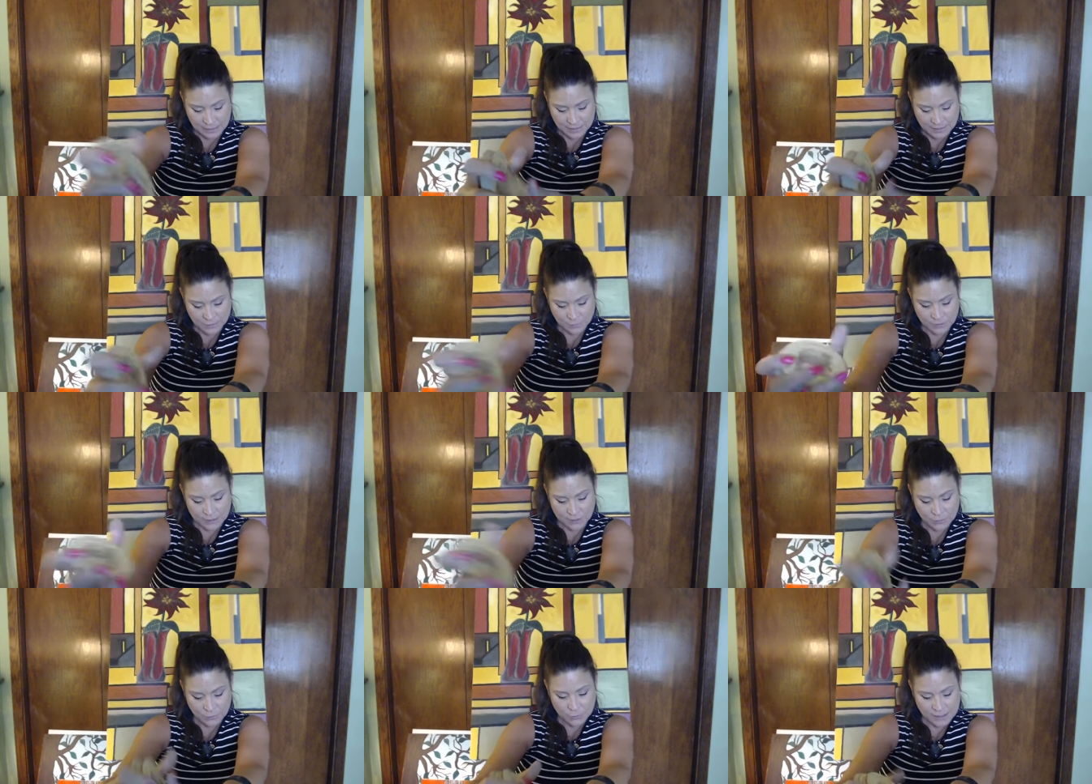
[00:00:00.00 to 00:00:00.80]
So,
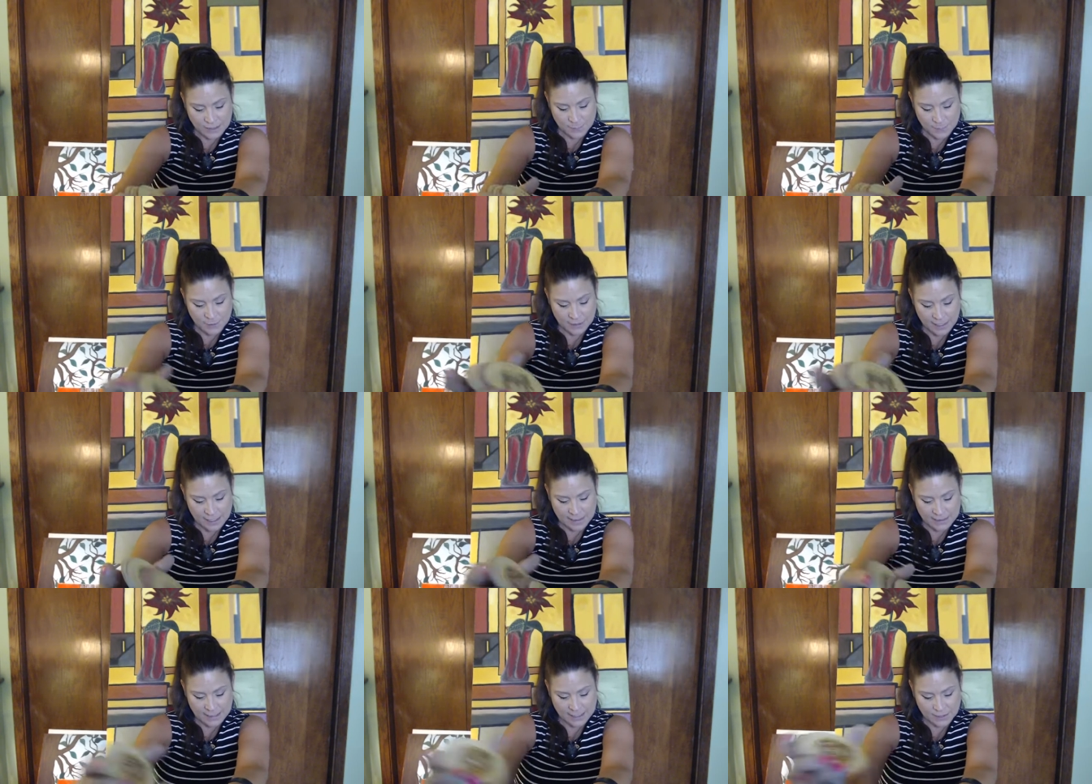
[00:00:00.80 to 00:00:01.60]
dear Lord, Spirit
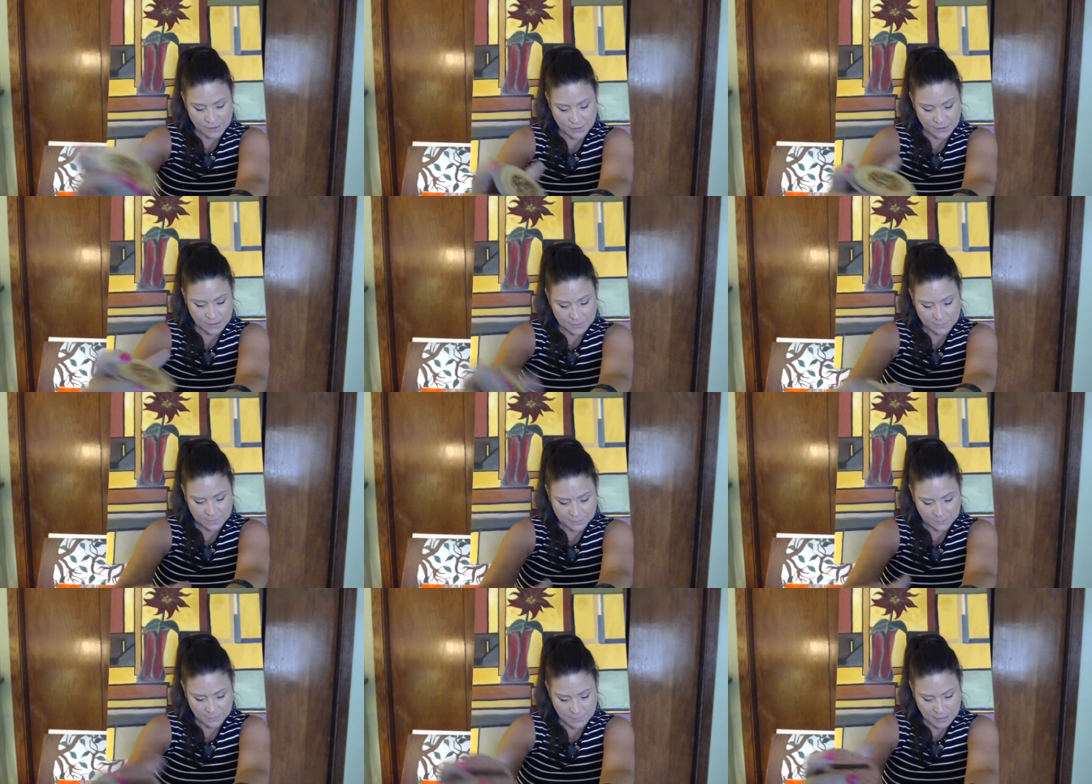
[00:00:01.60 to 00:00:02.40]
Guides, and Angels,
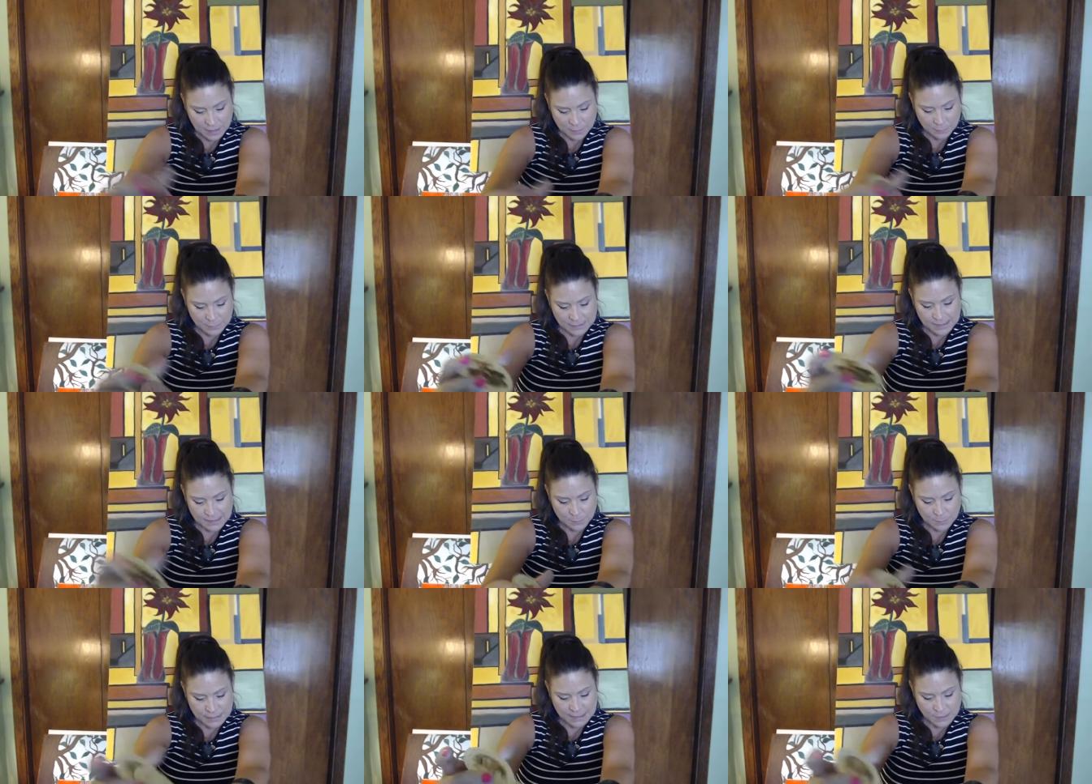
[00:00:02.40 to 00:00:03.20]
please
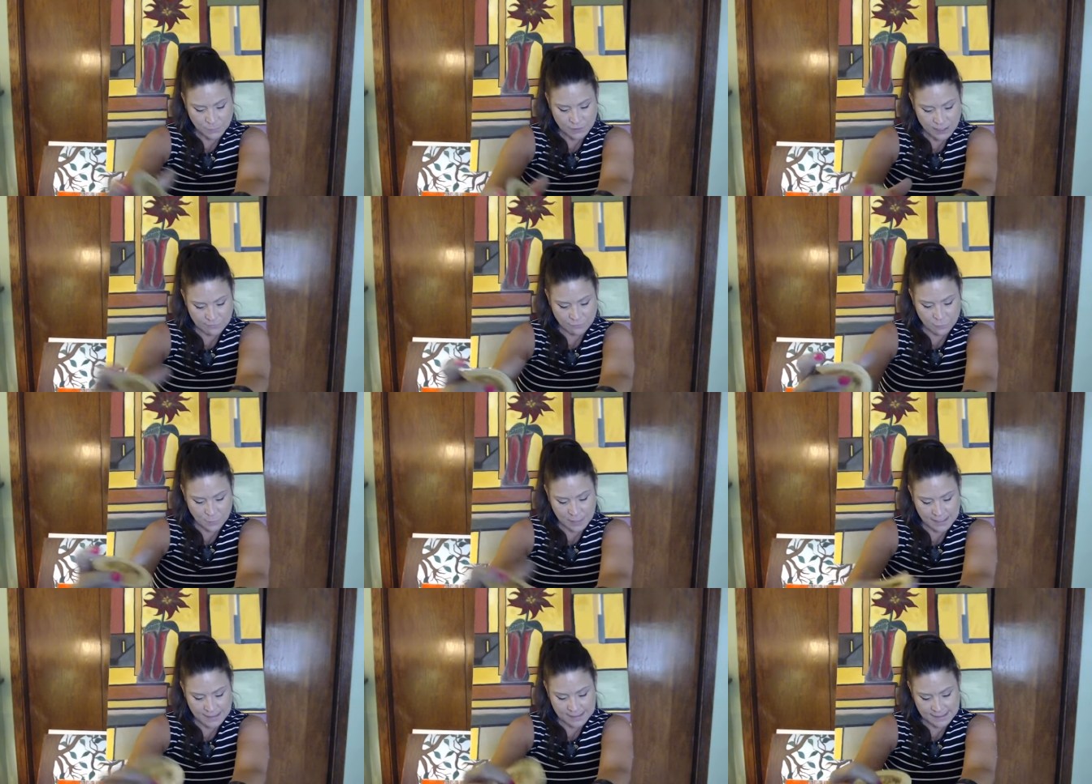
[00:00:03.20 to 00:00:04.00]
bless whichever
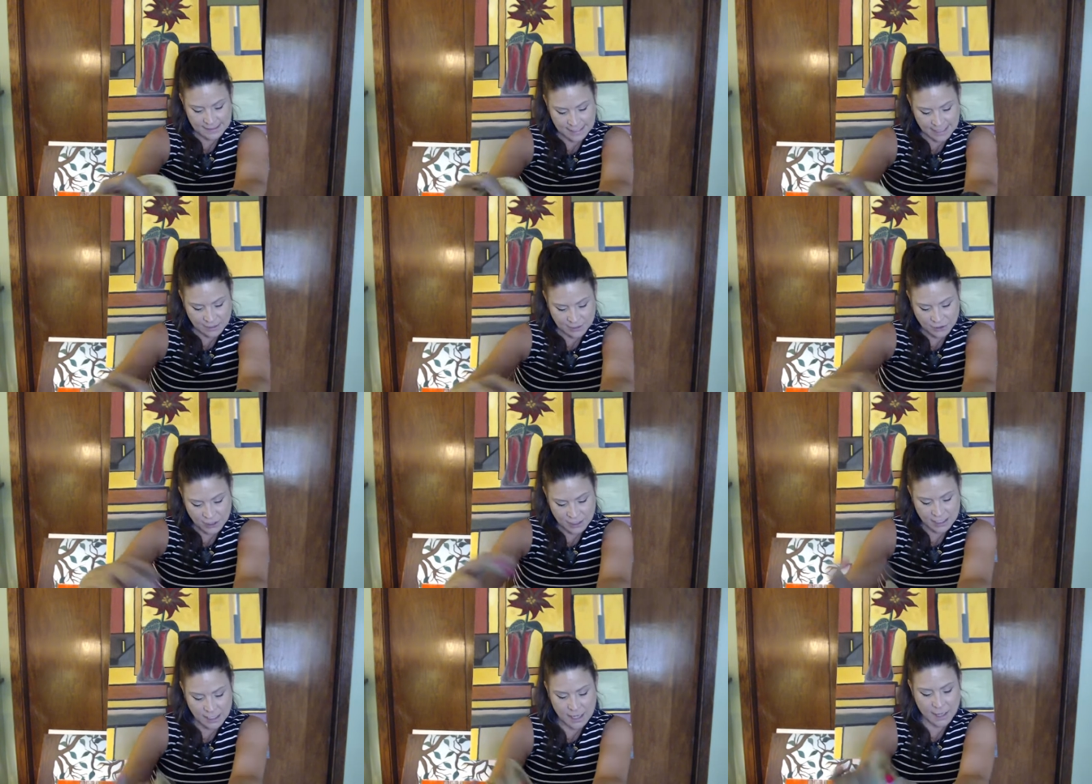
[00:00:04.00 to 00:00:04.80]
Pisces
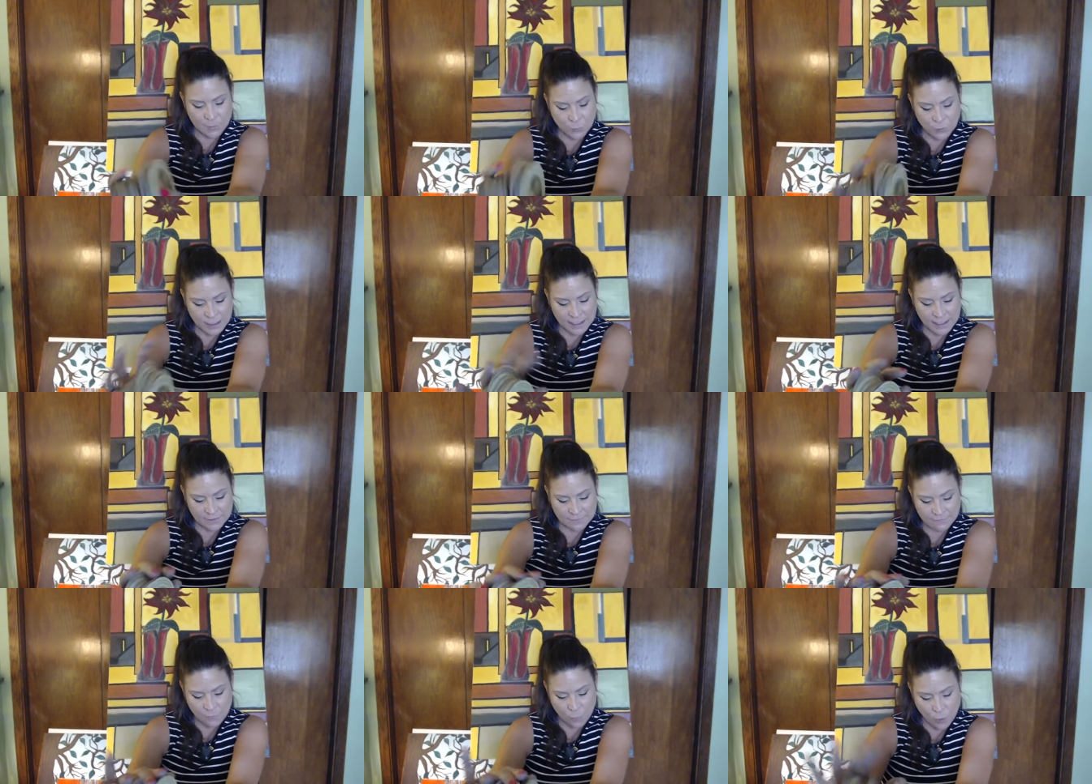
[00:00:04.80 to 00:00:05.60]
energy I'm reading
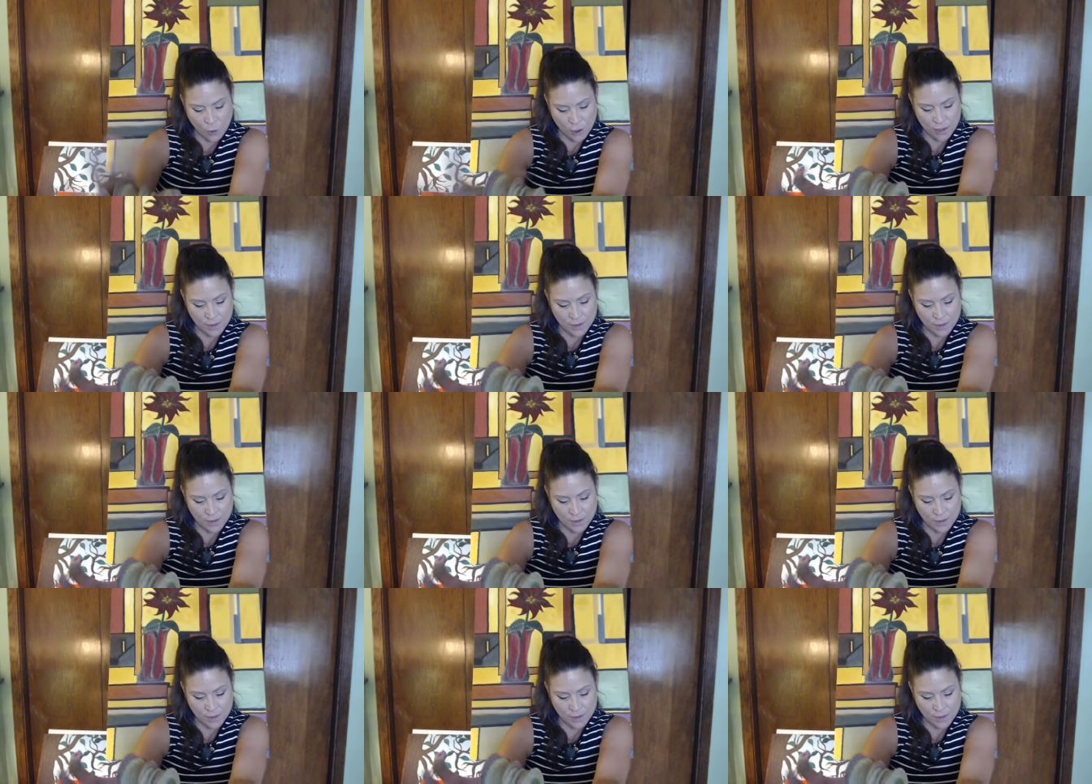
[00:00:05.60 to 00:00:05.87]
for.